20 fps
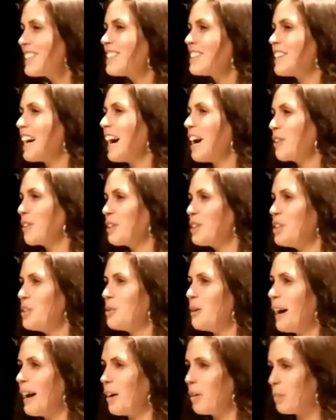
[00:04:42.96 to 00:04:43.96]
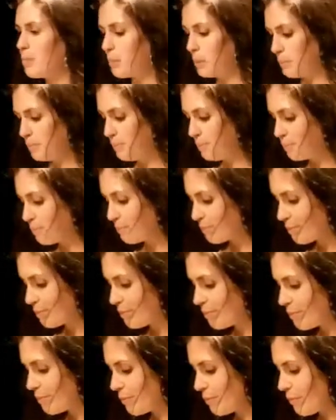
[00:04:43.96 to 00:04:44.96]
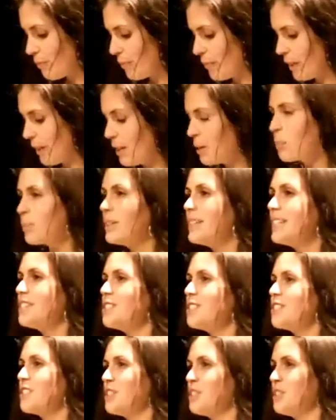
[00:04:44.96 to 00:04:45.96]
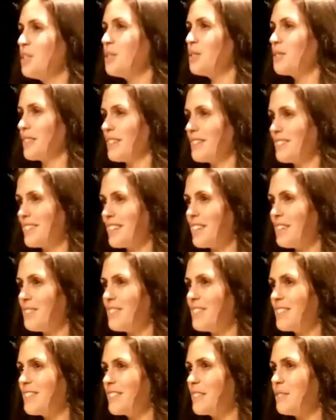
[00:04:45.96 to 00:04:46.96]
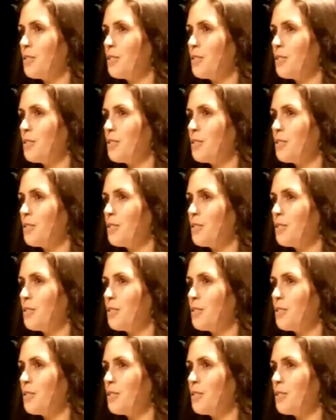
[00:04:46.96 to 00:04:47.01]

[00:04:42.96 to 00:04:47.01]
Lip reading: So how can you help? We need you to use our service.